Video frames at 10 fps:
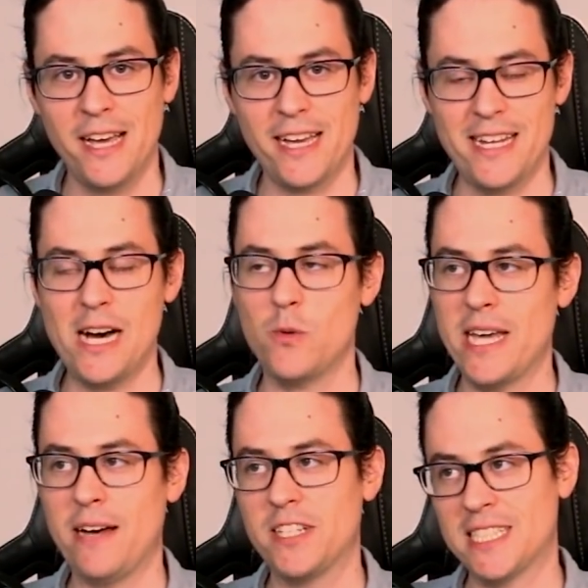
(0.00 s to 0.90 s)
And now we
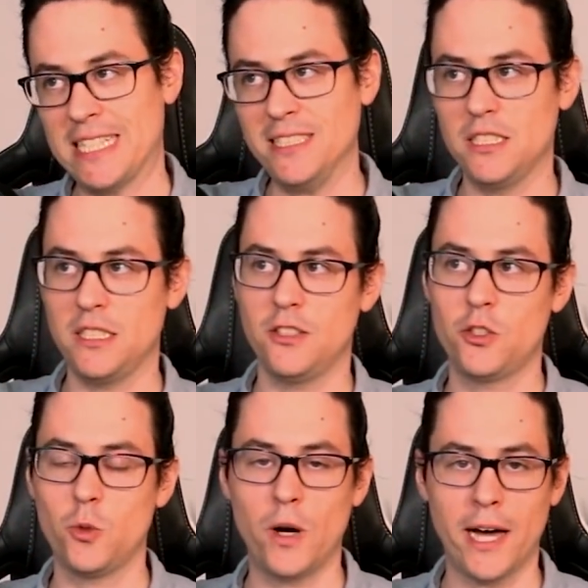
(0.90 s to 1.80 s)
have ascended
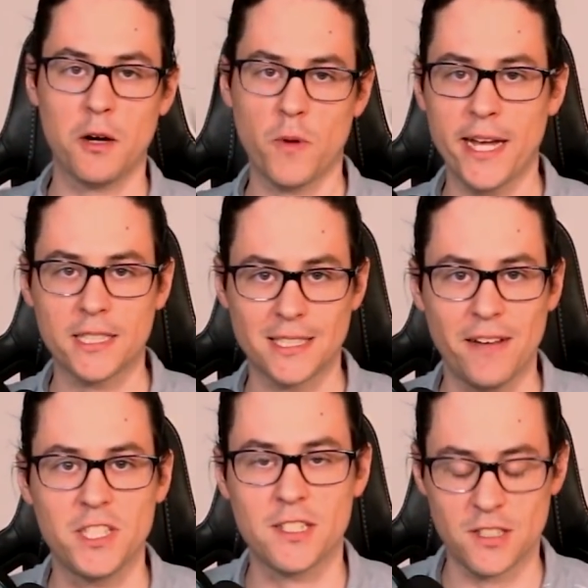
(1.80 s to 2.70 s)
to high rank
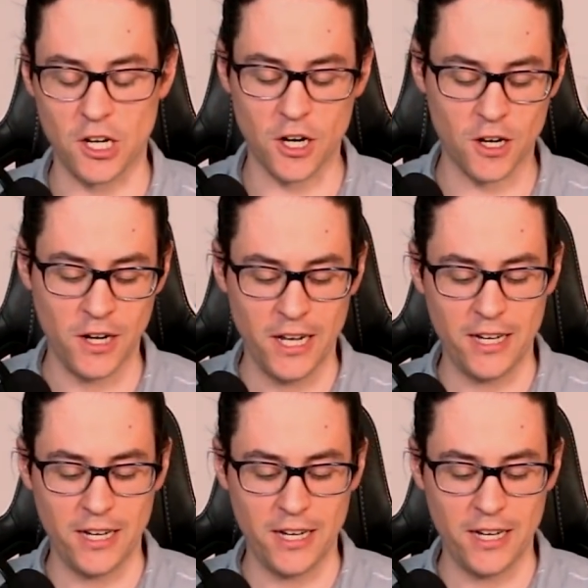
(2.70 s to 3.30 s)
7-star.